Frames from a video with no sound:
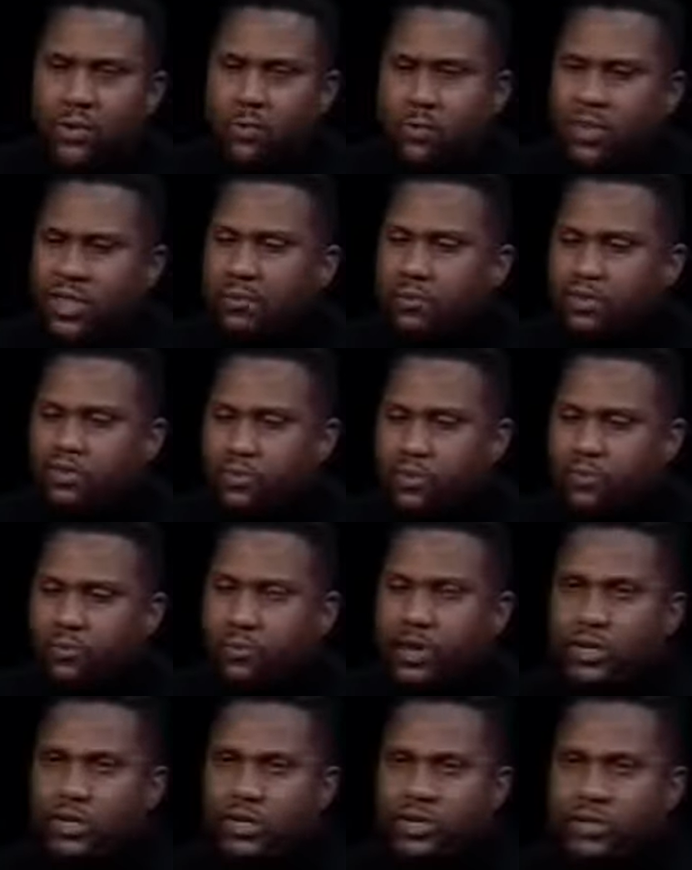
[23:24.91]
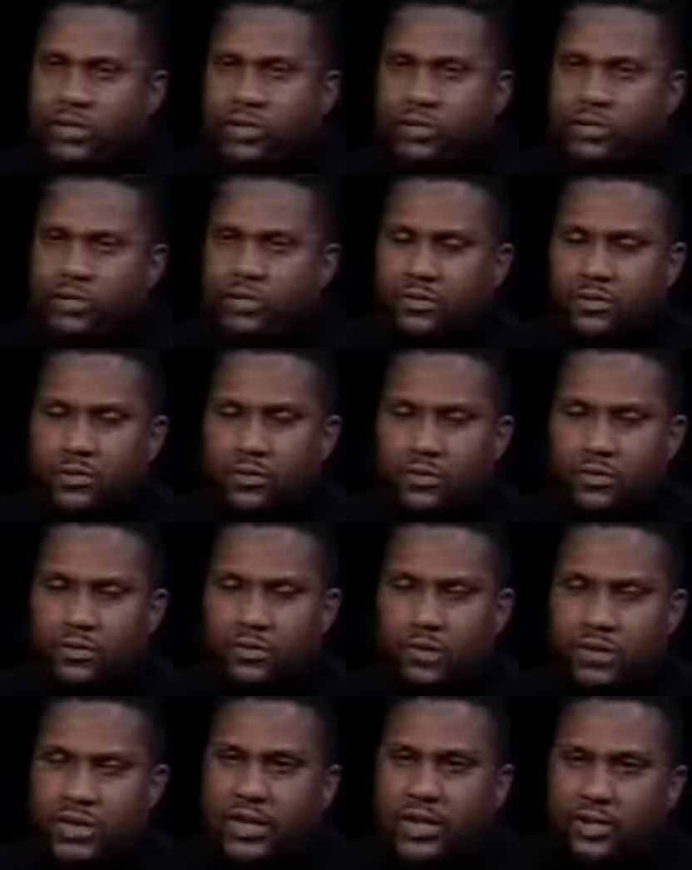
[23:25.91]
One of the most egregious and
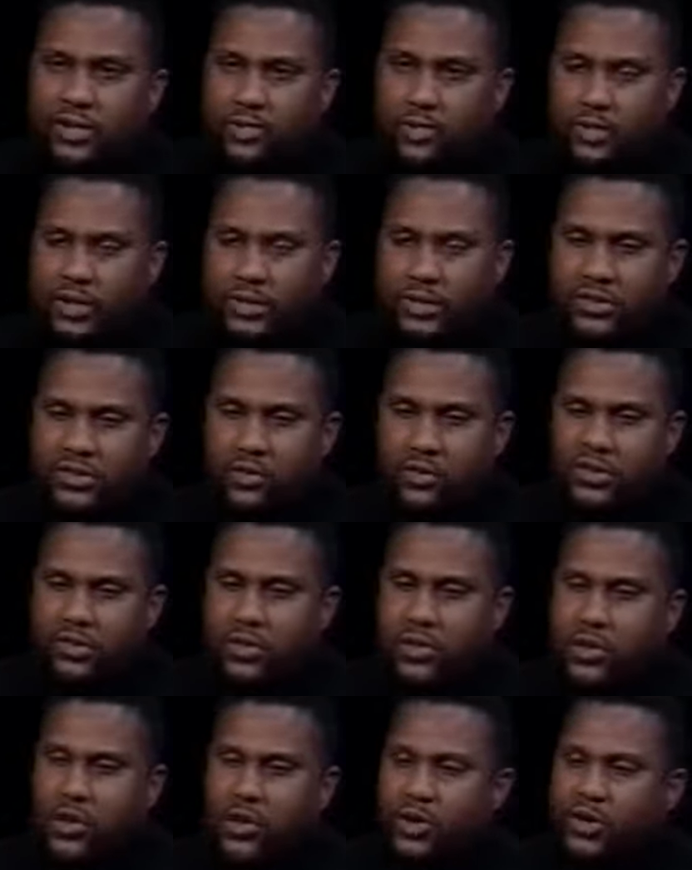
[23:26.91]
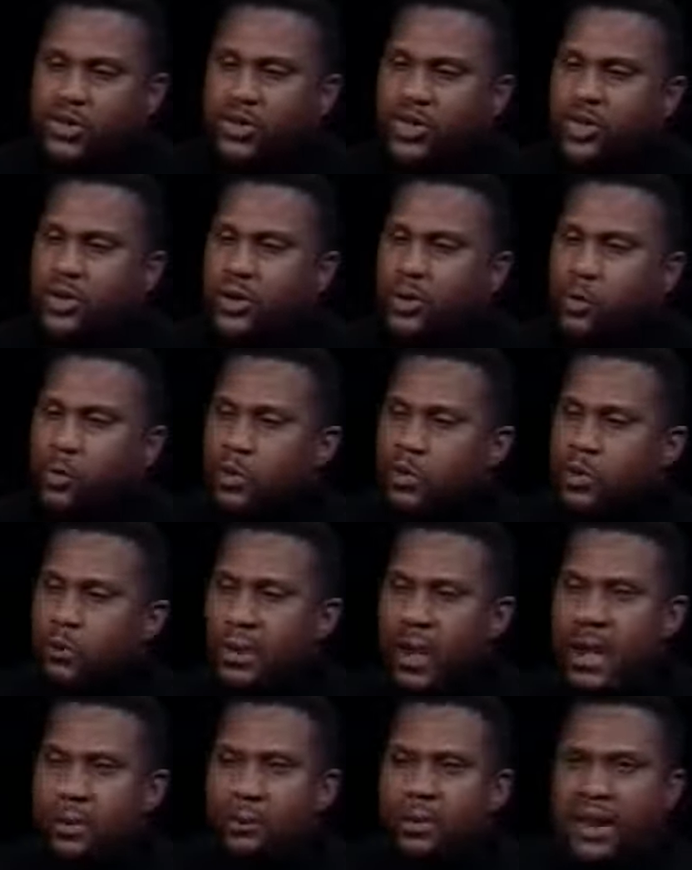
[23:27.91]
ridiculous reasons was because when you
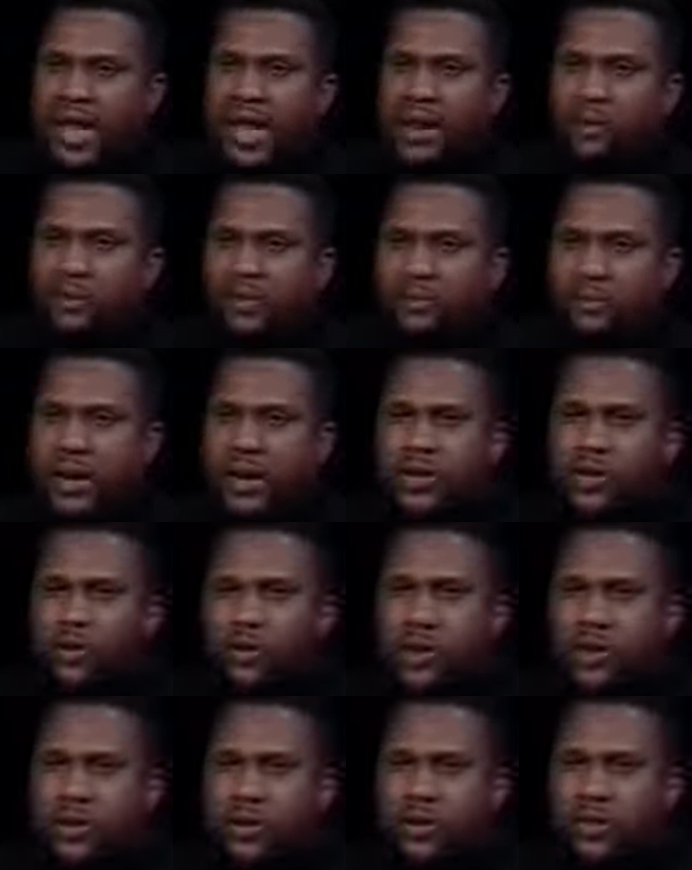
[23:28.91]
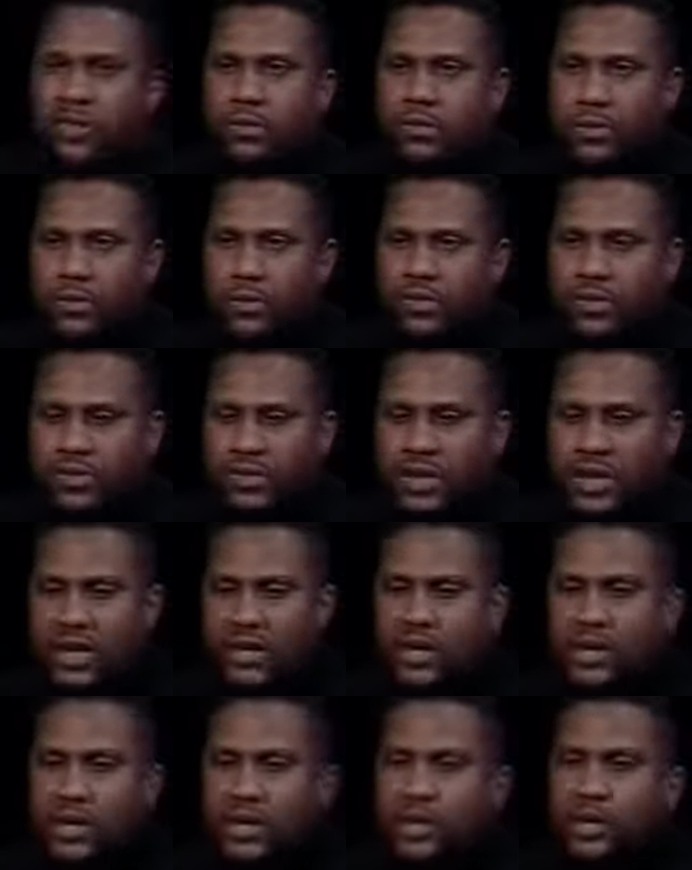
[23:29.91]
buy black or Hispanic radio, the memo said,
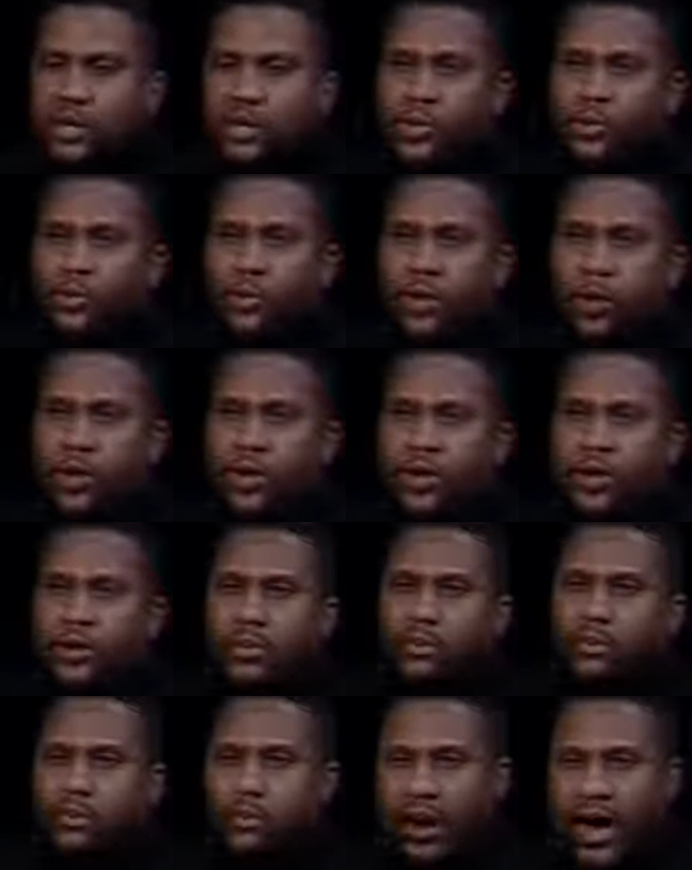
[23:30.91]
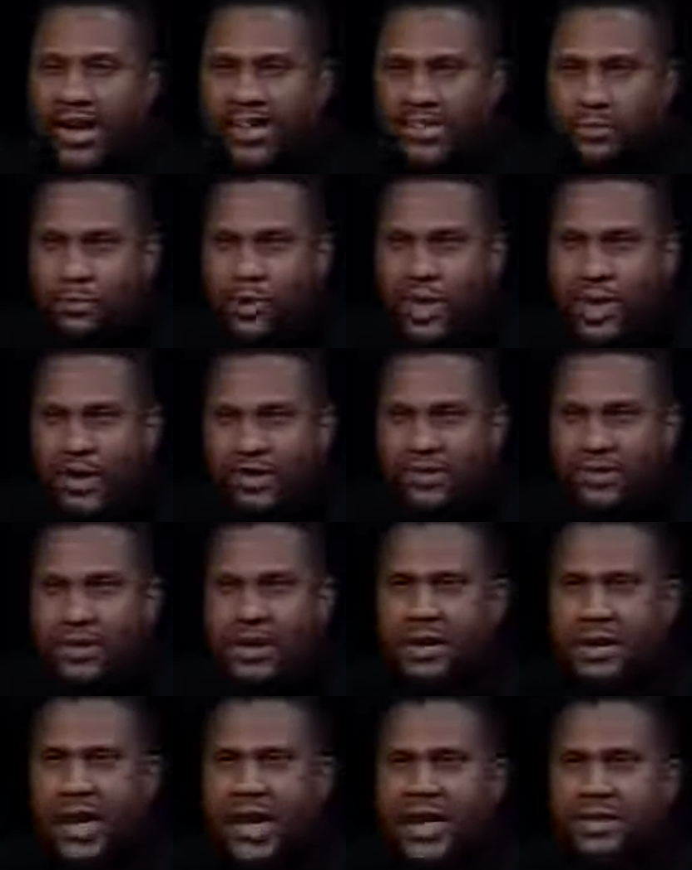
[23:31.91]
you want prospects,
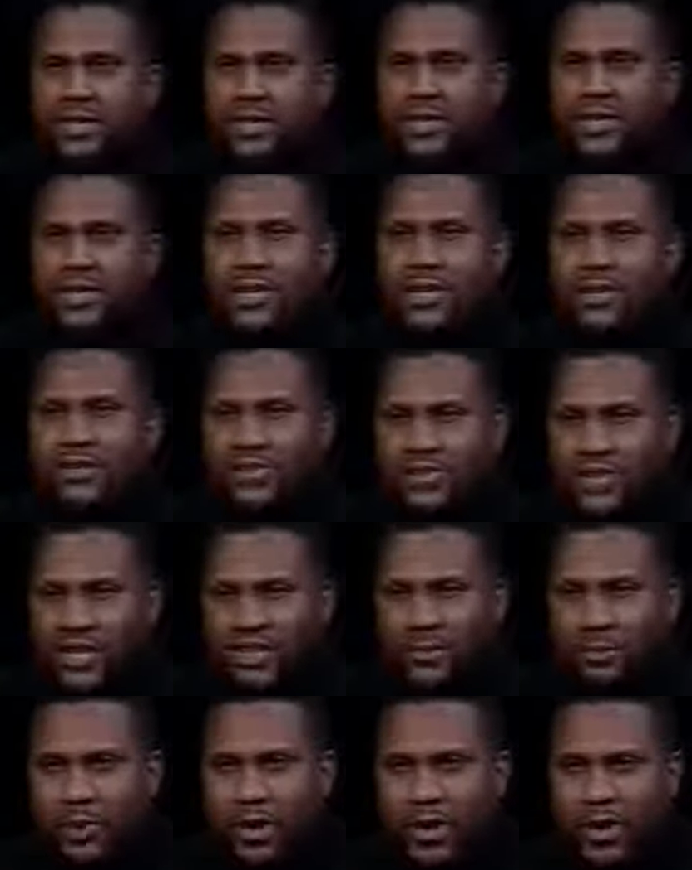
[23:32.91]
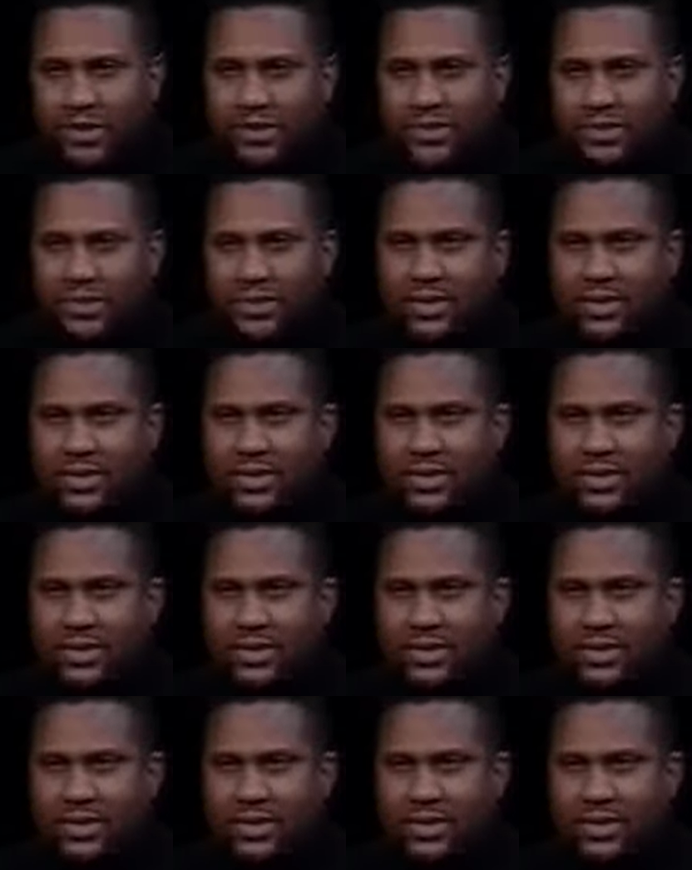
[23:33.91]
not suspects.